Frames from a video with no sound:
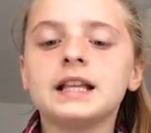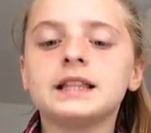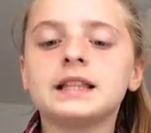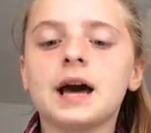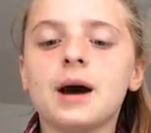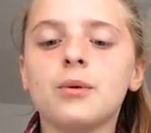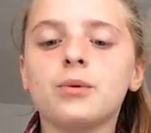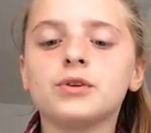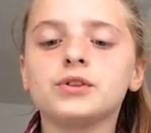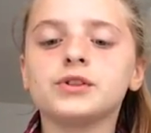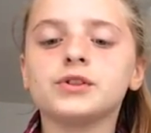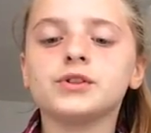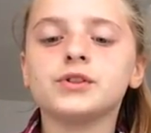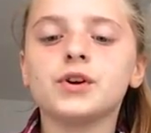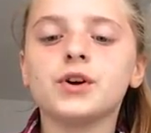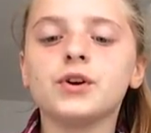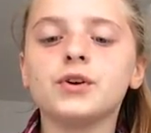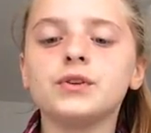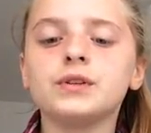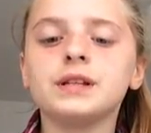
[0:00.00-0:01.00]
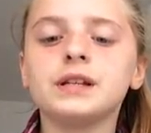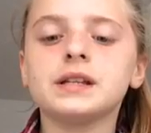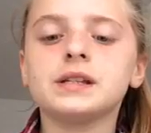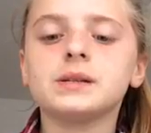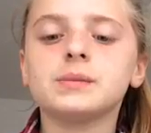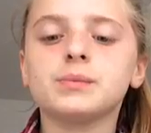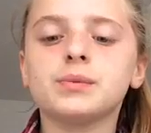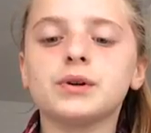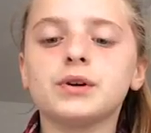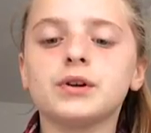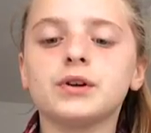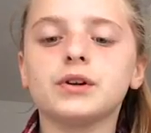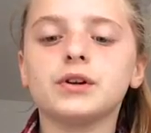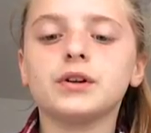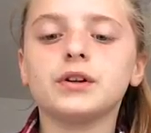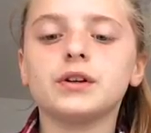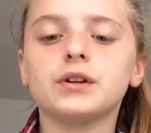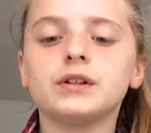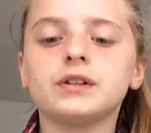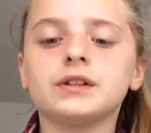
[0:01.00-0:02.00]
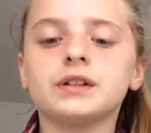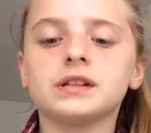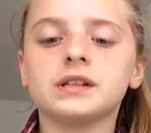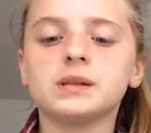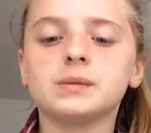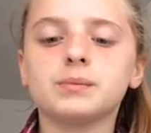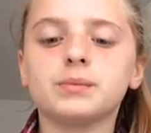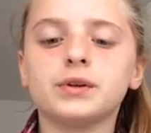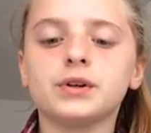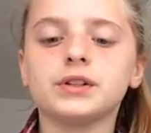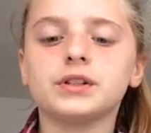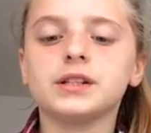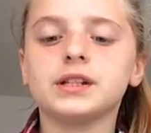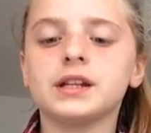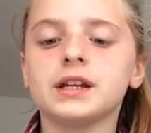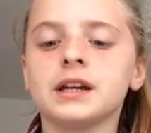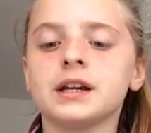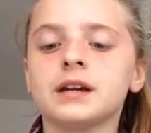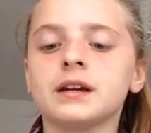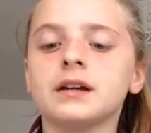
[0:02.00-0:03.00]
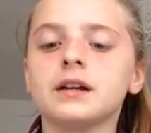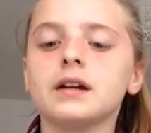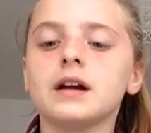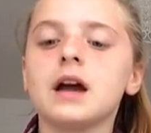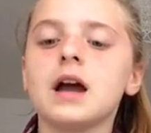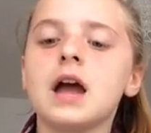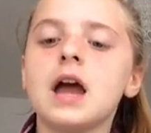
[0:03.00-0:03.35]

There was no disputing